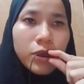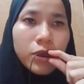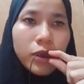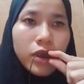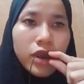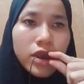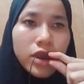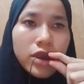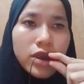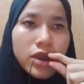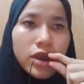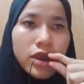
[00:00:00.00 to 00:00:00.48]

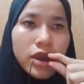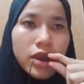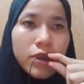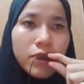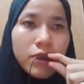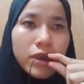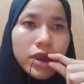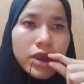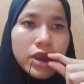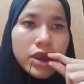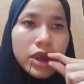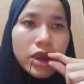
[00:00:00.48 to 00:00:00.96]
potentially
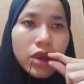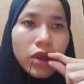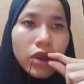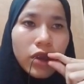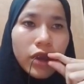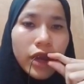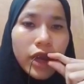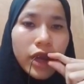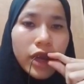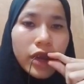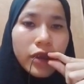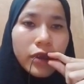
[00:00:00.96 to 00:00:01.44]
missing
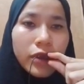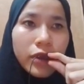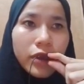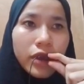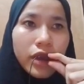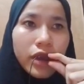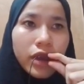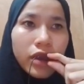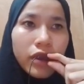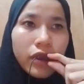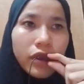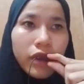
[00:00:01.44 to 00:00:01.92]
or
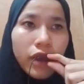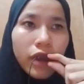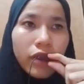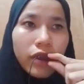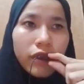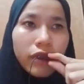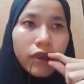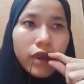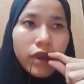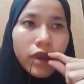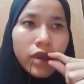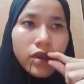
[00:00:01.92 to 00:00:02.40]
ignoring red
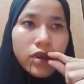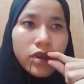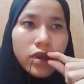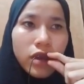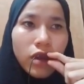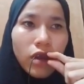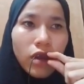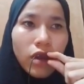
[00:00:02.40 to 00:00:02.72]
flags